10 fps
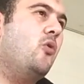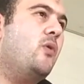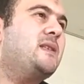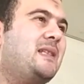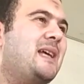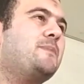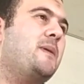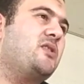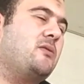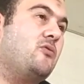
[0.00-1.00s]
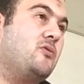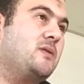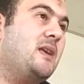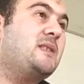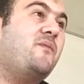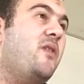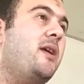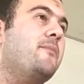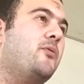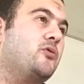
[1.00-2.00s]
with less patient dose. That's
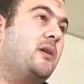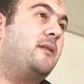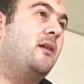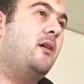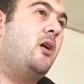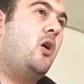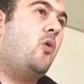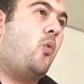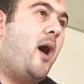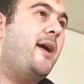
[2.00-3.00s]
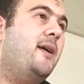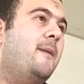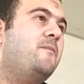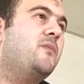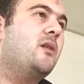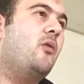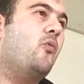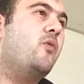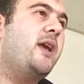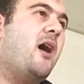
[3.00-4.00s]
very important. Why?
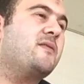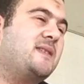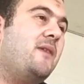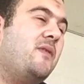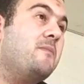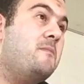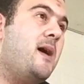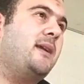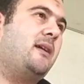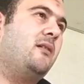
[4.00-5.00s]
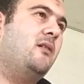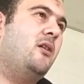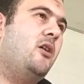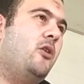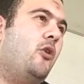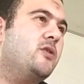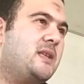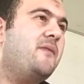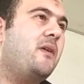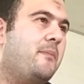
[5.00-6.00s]
We are saving money, not
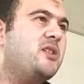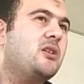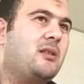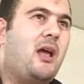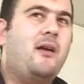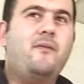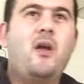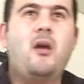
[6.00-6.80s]
saving patient life,